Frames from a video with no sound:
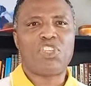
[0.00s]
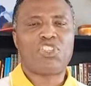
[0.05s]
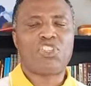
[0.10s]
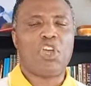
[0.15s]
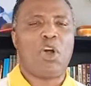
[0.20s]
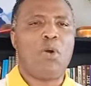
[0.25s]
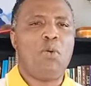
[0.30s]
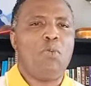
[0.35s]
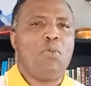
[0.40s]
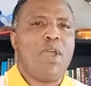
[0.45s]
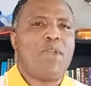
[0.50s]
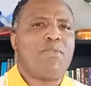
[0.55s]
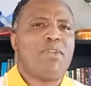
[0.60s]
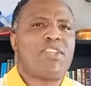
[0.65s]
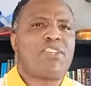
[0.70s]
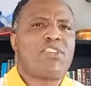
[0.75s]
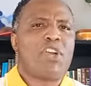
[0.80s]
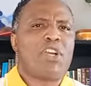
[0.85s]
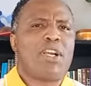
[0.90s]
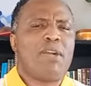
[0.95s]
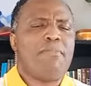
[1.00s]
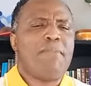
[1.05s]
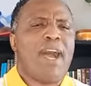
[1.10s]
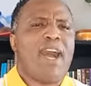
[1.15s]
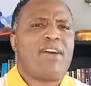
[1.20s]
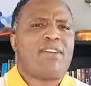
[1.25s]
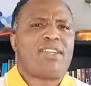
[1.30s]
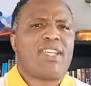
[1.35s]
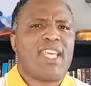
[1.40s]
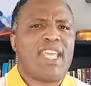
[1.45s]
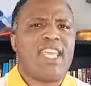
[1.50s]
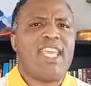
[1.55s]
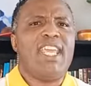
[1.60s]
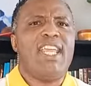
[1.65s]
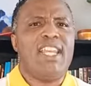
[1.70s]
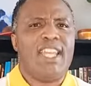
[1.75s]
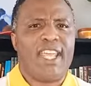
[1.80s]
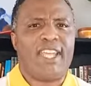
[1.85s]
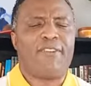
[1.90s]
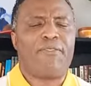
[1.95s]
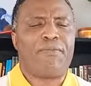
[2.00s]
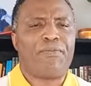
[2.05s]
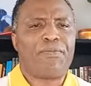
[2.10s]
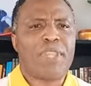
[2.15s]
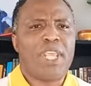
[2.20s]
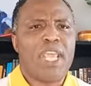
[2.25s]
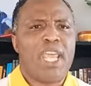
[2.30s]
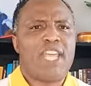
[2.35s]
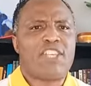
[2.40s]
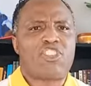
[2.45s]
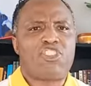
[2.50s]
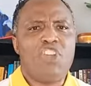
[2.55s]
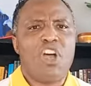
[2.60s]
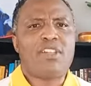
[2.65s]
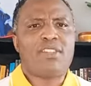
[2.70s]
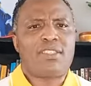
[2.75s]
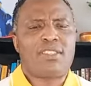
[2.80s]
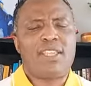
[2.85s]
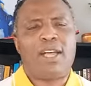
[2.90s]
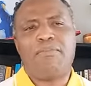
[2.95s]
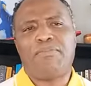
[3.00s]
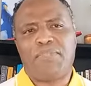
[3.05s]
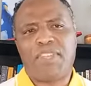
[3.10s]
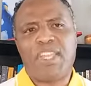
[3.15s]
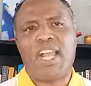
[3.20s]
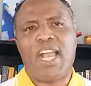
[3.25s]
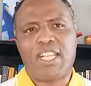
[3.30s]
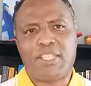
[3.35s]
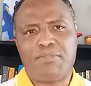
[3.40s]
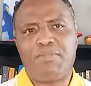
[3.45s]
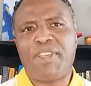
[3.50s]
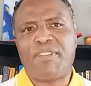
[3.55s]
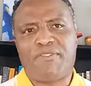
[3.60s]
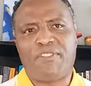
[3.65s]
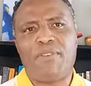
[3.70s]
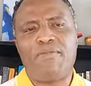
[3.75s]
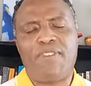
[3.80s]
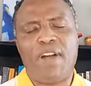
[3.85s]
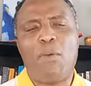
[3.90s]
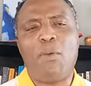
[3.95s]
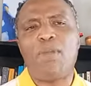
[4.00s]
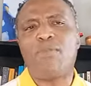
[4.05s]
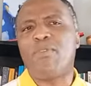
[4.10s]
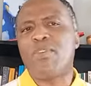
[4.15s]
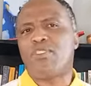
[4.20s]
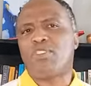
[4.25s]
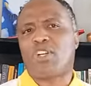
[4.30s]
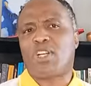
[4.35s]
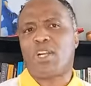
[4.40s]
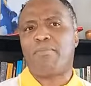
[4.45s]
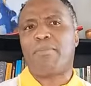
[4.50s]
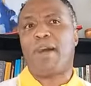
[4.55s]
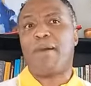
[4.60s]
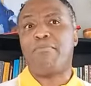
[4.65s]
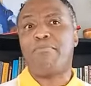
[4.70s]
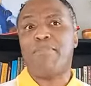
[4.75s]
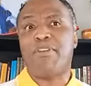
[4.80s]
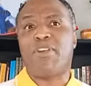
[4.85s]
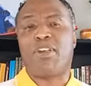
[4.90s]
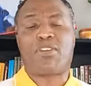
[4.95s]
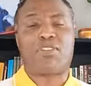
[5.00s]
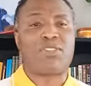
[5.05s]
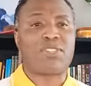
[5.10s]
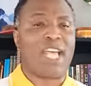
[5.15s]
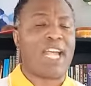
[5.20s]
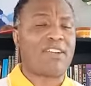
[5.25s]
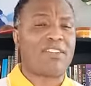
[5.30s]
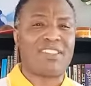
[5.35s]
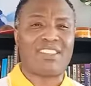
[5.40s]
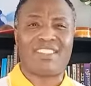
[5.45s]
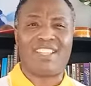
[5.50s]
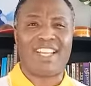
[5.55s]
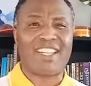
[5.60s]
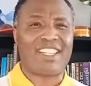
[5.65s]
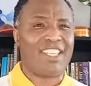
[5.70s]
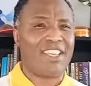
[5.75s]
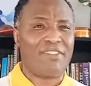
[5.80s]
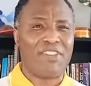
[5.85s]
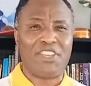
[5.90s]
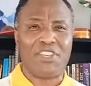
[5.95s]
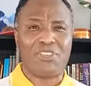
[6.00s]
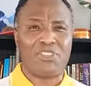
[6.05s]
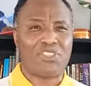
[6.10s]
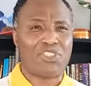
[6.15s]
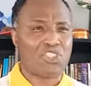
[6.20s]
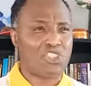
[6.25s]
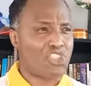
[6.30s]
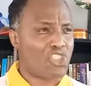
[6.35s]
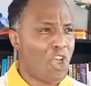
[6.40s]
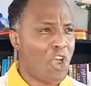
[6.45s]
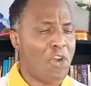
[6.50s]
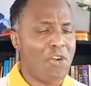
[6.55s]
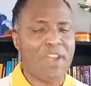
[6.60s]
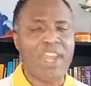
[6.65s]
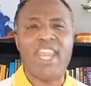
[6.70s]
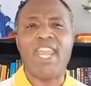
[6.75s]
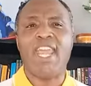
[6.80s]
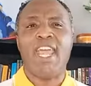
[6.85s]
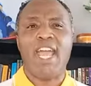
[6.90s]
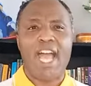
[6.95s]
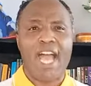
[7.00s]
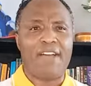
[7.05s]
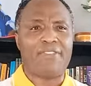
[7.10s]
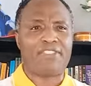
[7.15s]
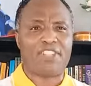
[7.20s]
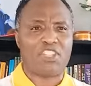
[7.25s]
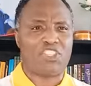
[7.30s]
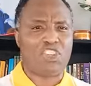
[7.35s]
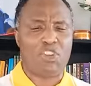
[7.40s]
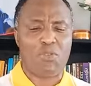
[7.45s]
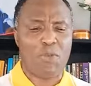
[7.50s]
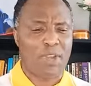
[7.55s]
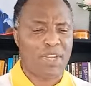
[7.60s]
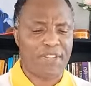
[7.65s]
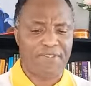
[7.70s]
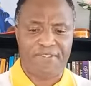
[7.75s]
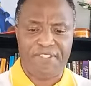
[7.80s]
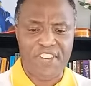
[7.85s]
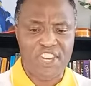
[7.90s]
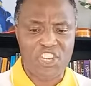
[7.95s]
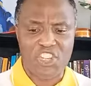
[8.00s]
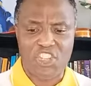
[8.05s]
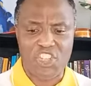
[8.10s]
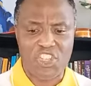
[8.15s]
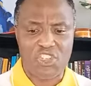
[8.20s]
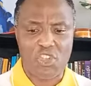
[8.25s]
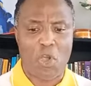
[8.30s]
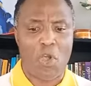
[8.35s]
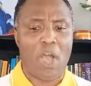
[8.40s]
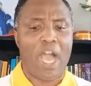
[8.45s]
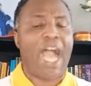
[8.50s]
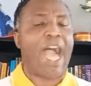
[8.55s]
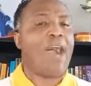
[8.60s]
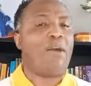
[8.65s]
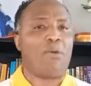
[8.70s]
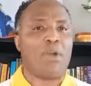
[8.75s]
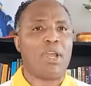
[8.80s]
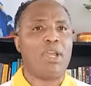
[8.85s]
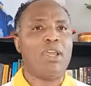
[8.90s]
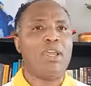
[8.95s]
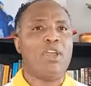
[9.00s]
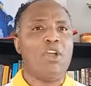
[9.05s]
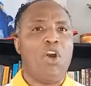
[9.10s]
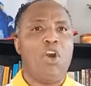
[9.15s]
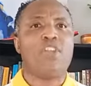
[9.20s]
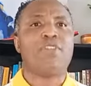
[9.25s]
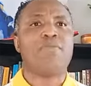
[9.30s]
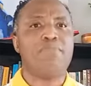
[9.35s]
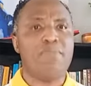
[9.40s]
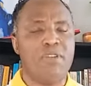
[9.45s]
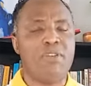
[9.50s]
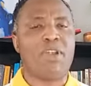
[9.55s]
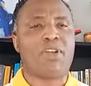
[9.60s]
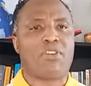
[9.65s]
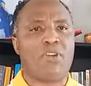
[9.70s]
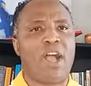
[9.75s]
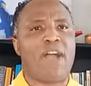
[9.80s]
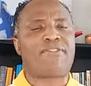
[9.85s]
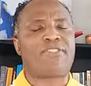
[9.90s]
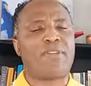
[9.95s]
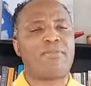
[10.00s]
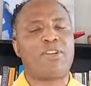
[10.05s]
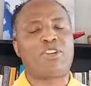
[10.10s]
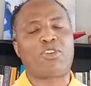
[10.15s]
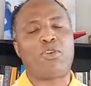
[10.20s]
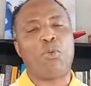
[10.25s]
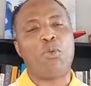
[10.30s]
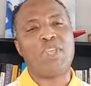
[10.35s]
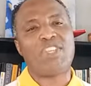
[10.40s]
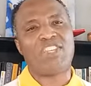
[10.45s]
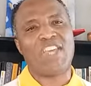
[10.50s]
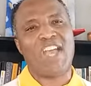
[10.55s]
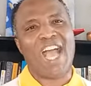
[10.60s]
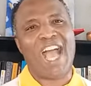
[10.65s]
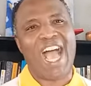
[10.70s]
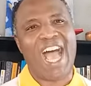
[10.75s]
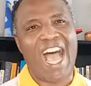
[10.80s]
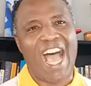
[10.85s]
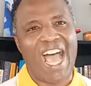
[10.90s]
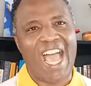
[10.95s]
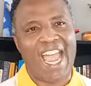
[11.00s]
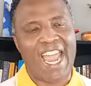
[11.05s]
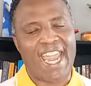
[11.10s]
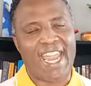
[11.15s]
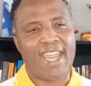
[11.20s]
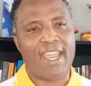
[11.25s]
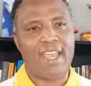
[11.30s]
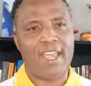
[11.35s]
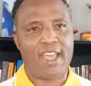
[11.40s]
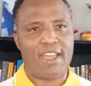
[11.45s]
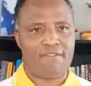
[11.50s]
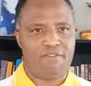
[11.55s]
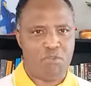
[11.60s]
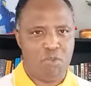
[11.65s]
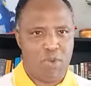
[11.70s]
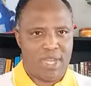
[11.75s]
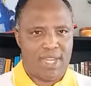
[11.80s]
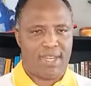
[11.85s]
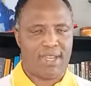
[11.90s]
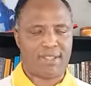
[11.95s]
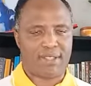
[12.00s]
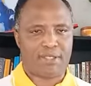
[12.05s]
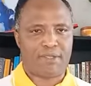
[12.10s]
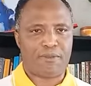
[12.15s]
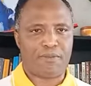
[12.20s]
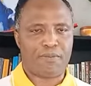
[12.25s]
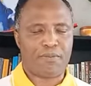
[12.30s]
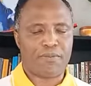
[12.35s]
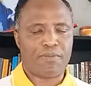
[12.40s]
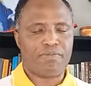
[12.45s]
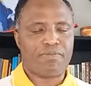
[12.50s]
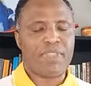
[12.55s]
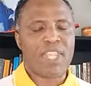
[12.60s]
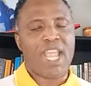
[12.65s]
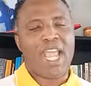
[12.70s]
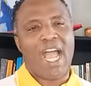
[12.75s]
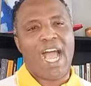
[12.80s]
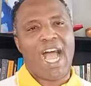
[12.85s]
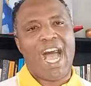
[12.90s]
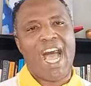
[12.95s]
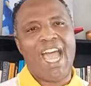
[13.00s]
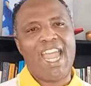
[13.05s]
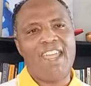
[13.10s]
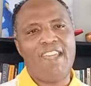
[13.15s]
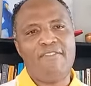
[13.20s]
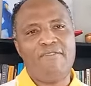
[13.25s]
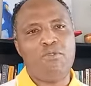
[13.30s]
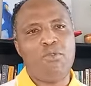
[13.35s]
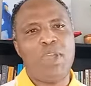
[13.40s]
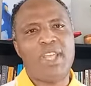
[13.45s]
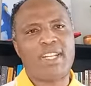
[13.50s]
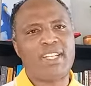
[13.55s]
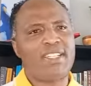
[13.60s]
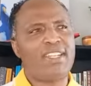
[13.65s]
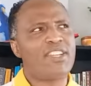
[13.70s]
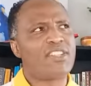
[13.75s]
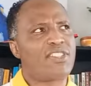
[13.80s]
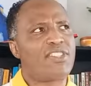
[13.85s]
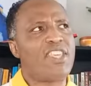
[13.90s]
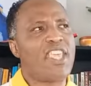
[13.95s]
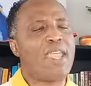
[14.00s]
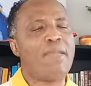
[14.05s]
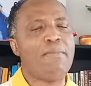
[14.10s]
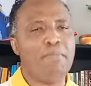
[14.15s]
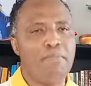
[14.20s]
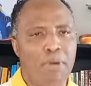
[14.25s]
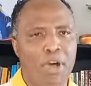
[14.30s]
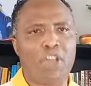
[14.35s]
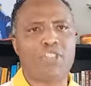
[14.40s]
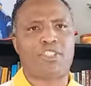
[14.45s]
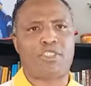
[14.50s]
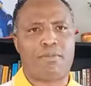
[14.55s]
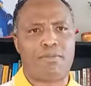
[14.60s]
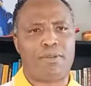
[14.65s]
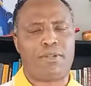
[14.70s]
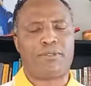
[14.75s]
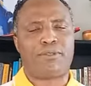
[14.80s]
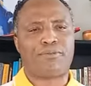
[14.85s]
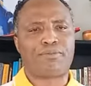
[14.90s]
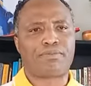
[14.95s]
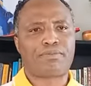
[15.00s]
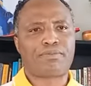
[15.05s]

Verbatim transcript: So when we talk about healing, it's not something I speak from far. When we talk about miracles, I could start giving you story after story. We could finish this whole hour on miracle after miracle, which I have witnessed. I have witnessed the impossible.